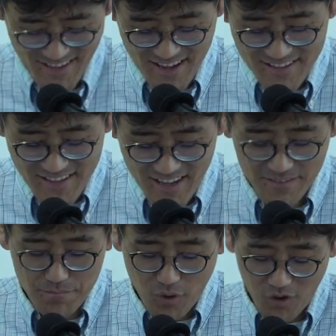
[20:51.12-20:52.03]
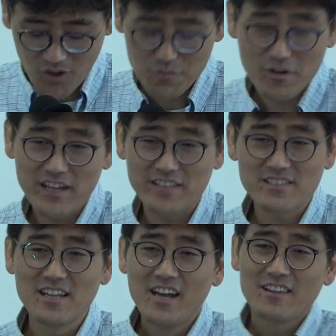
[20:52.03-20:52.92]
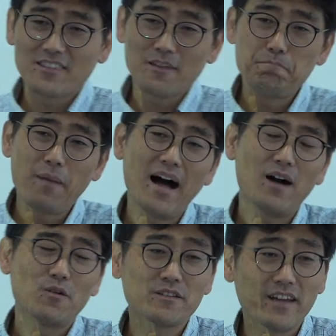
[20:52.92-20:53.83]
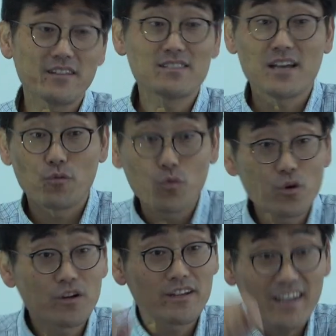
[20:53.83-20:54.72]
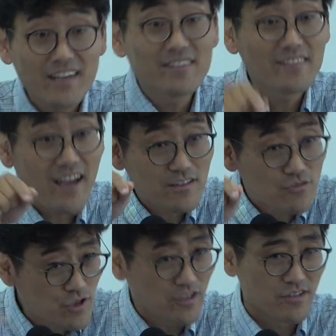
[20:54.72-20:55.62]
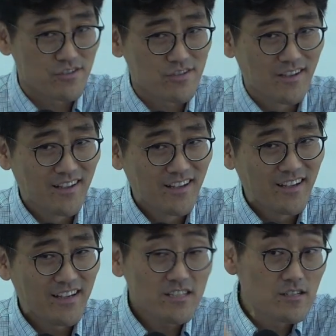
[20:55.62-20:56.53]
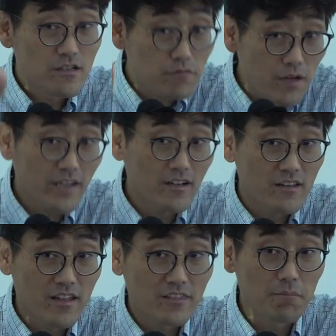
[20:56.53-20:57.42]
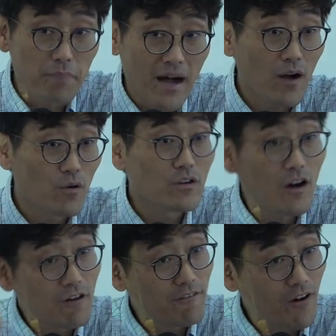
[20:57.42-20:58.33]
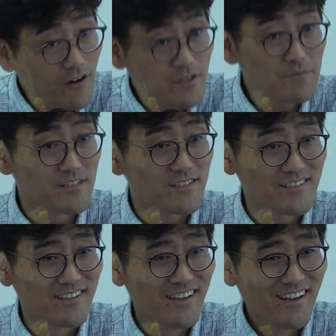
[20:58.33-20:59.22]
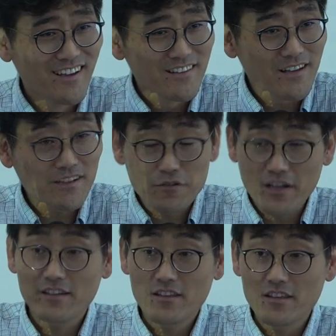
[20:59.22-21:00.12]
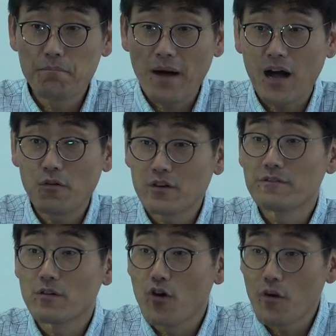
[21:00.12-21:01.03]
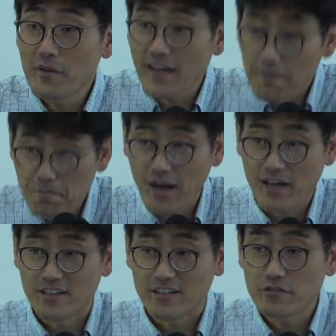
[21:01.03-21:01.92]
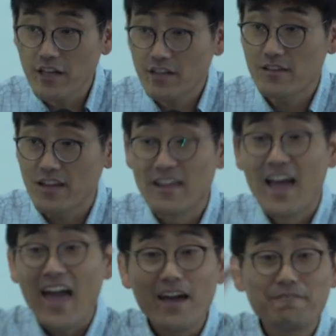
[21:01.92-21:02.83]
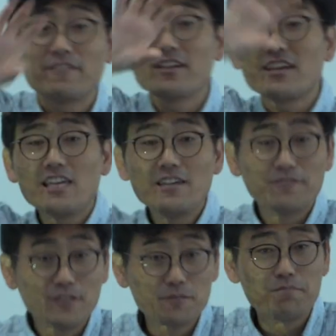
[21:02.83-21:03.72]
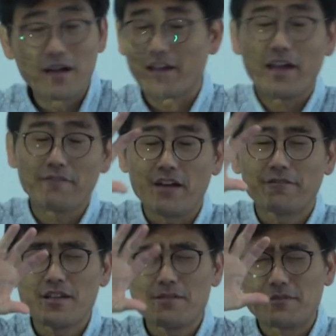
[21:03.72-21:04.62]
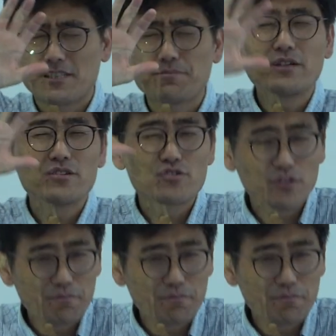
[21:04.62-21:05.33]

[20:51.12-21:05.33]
and yet, Paul writes that the power that is at work in that church is greater than the power of Artemis, that greater than the power of the Roman Empire, greater than every evil, every spiritual